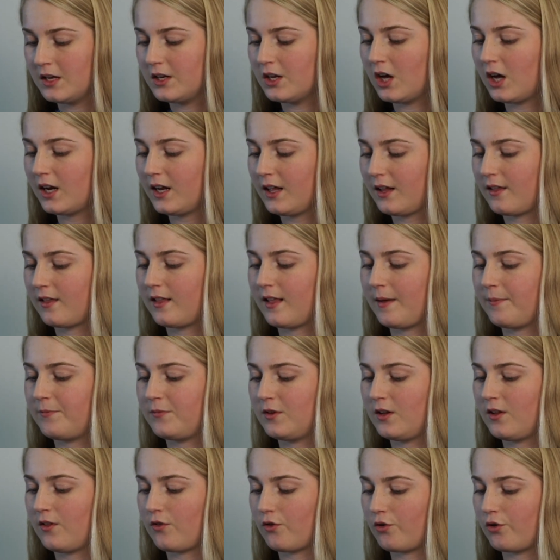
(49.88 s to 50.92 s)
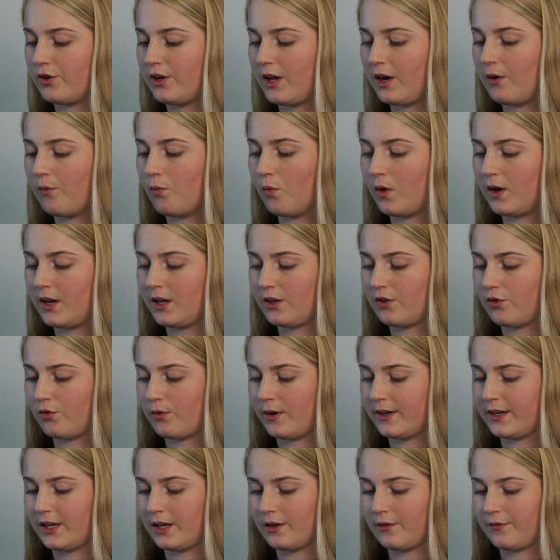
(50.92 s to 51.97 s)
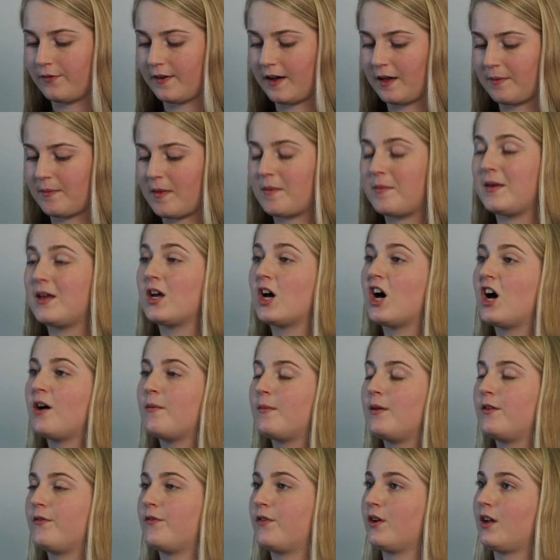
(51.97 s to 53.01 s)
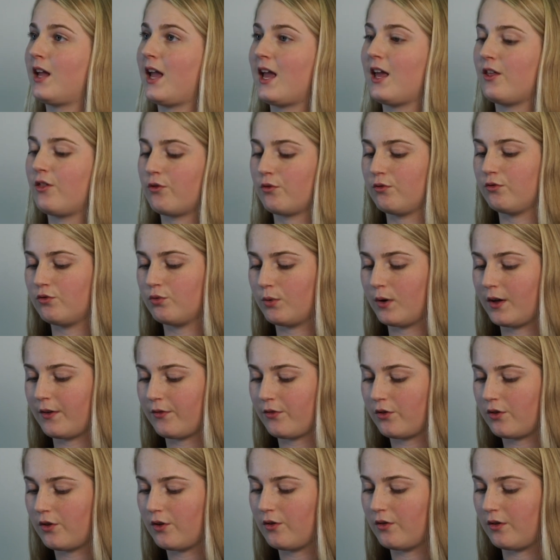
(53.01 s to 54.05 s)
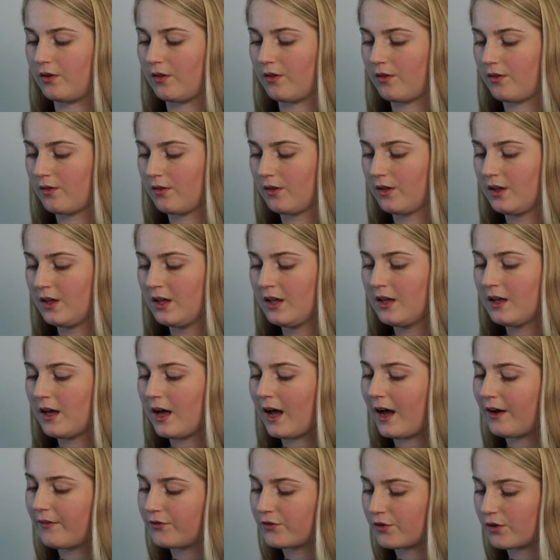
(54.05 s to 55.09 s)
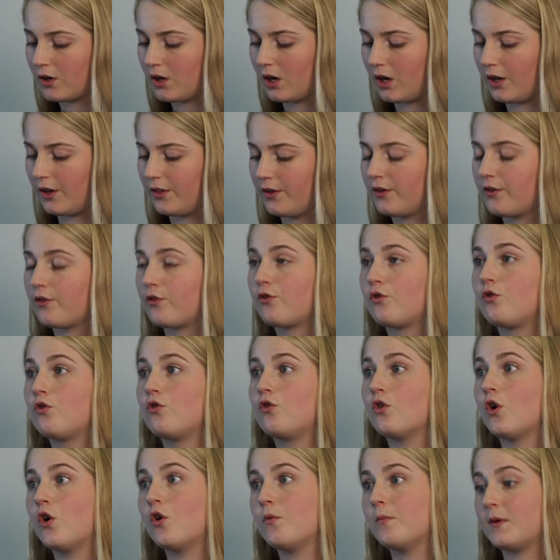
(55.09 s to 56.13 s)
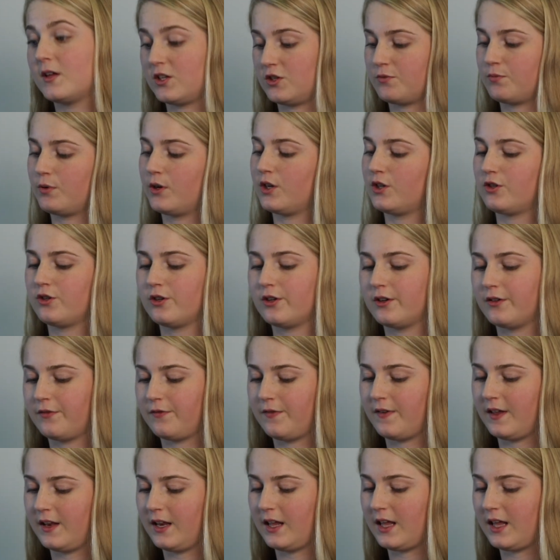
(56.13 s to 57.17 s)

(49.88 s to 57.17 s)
Non-acceptance or not wanting to identify may be common for K through 12 students. After all, there's so much pressure to fit